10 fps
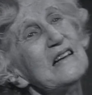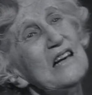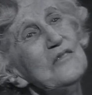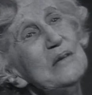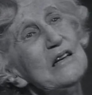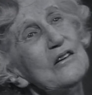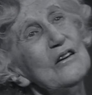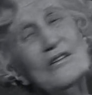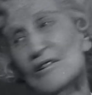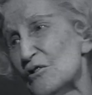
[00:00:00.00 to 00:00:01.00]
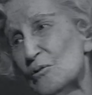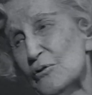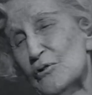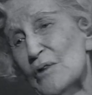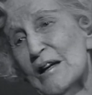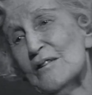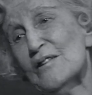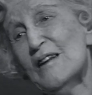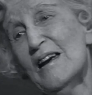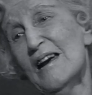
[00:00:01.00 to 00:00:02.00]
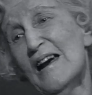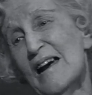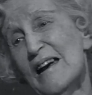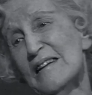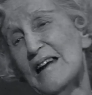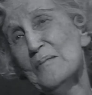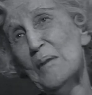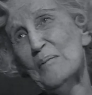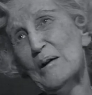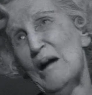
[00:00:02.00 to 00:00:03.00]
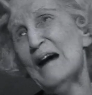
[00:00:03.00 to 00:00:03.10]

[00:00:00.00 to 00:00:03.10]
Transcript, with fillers: uh, gave me a curious sort of strength. And I remember